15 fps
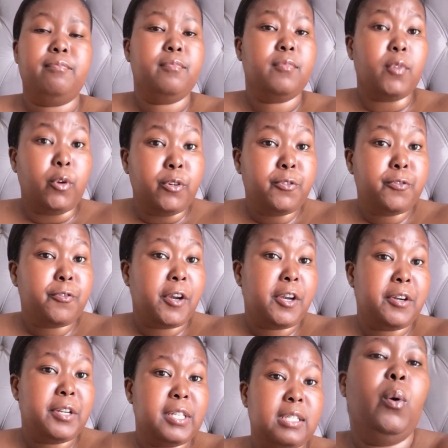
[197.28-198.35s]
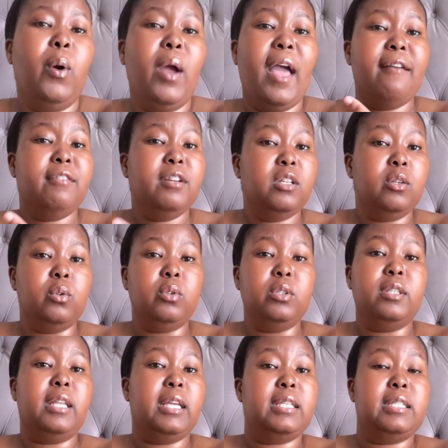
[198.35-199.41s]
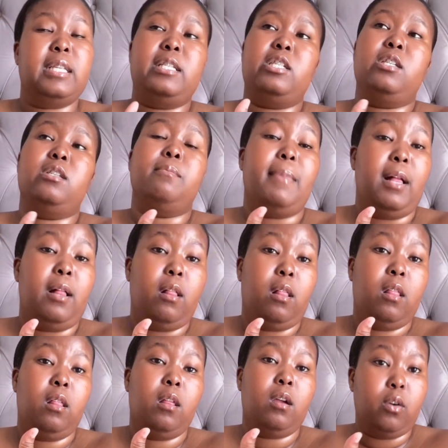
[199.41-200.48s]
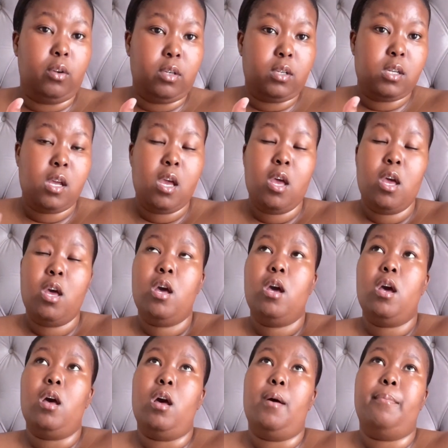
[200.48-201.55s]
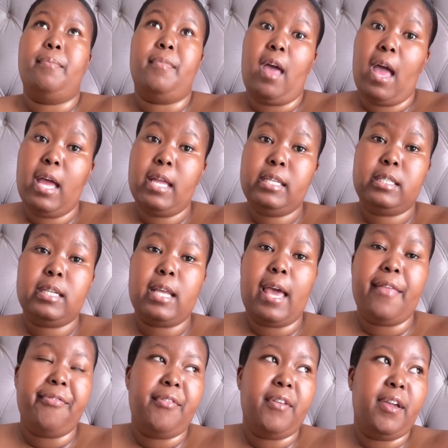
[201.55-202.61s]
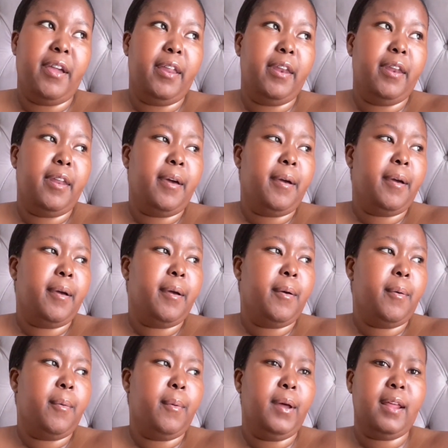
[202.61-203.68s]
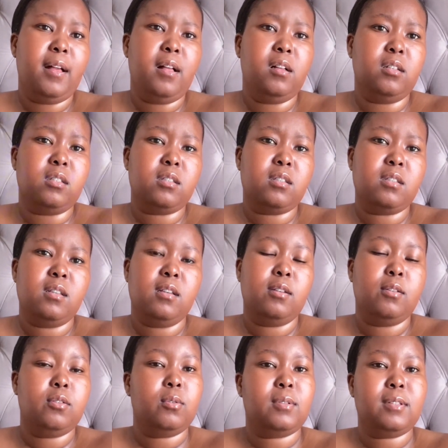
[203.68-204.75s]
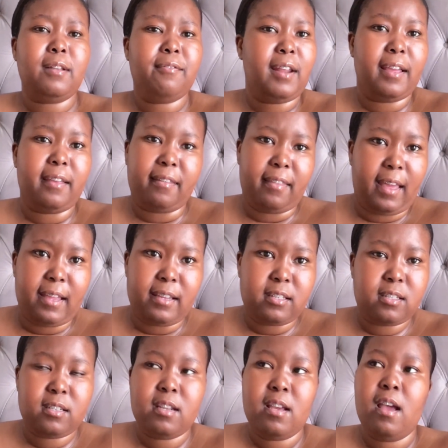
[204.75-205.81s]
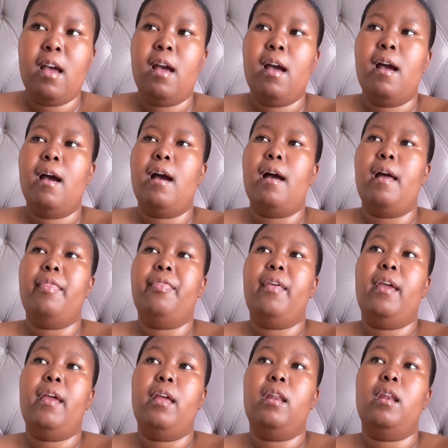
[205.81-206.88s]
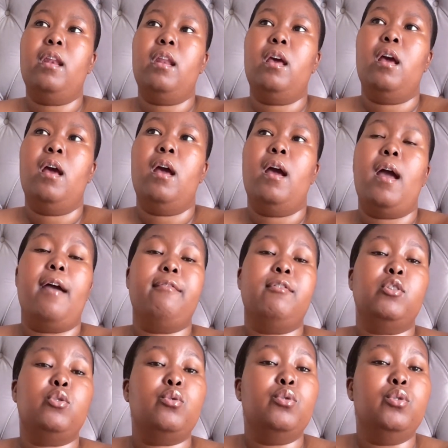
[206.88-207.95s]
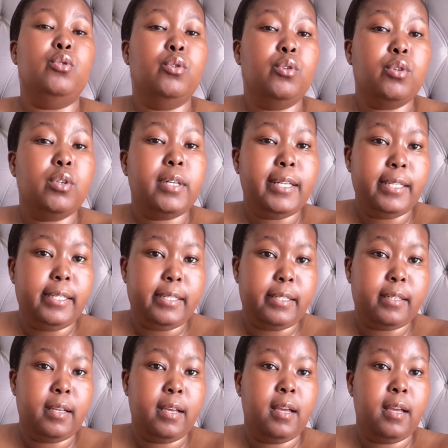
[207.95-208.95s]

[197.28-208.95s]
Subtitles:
good fragrance, or having good things that just smell good. That, and then what else? So stuff like that. And then having to look clean,